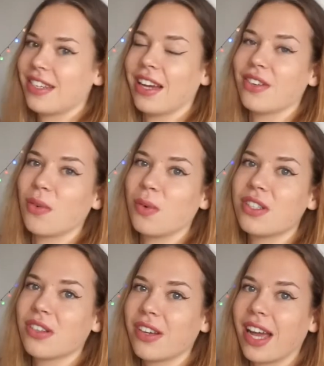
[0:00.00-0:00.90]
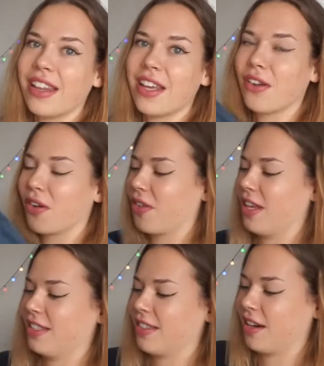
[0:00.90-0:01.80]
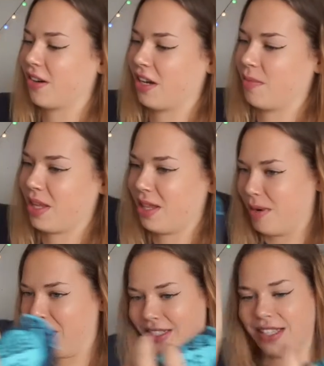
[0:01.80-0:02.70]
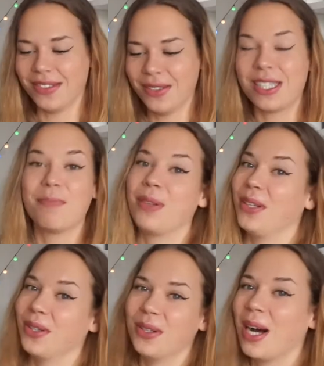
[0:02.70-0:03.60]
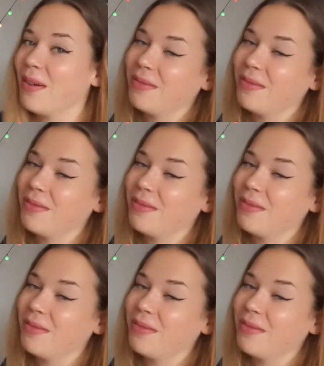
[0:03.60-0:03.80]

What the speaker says: I don't want to look at the other things that are gonna be in the box. Ooh, it's blue.